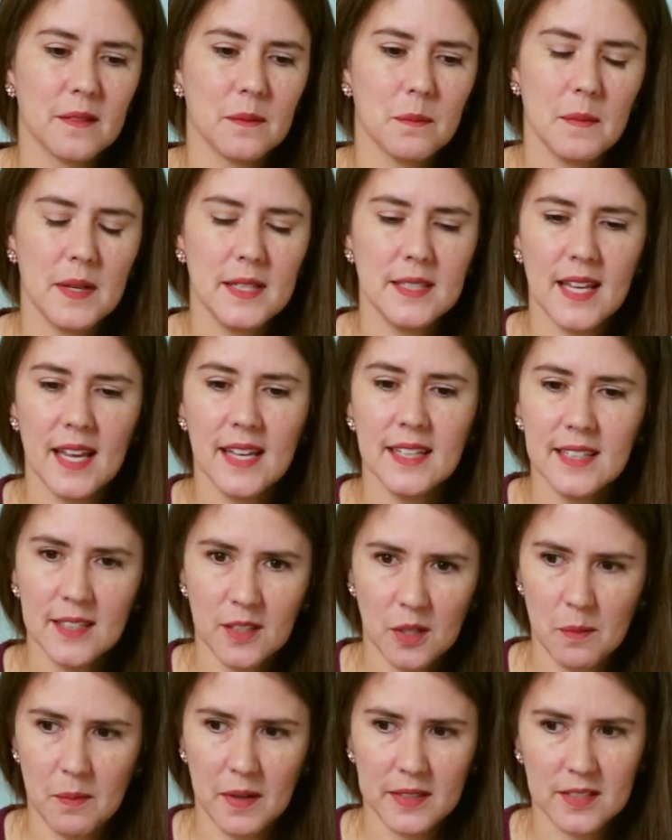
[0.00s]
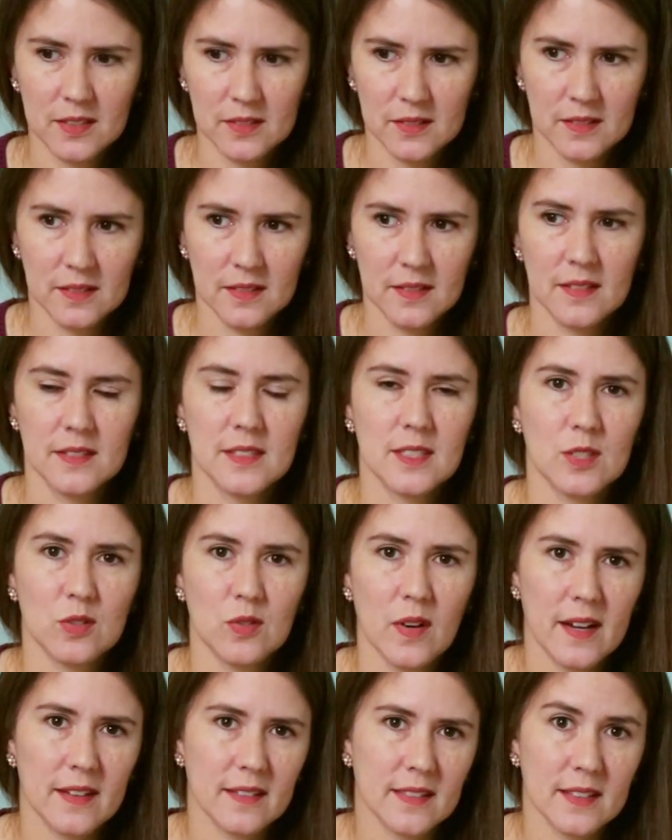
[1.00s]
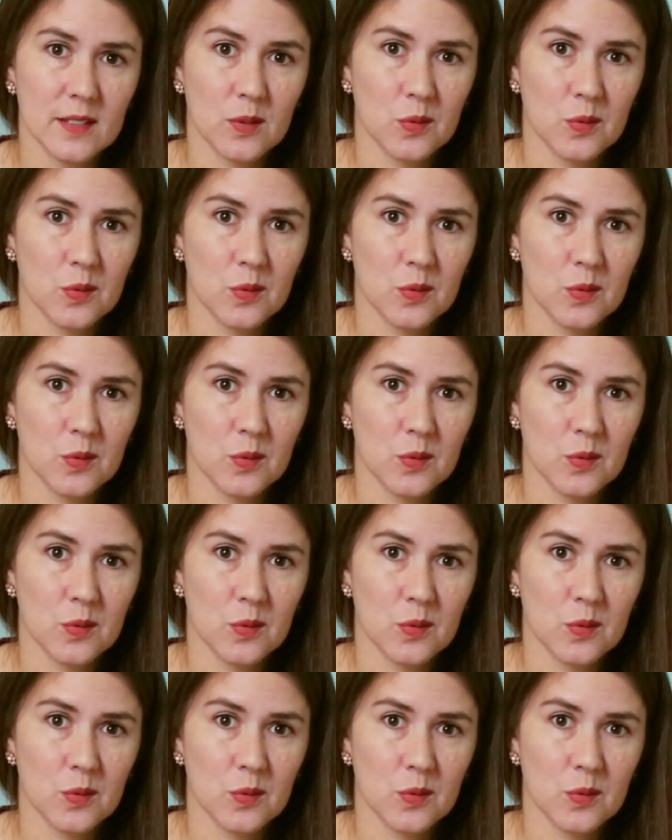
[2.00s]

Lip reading: maintaining your muscle strength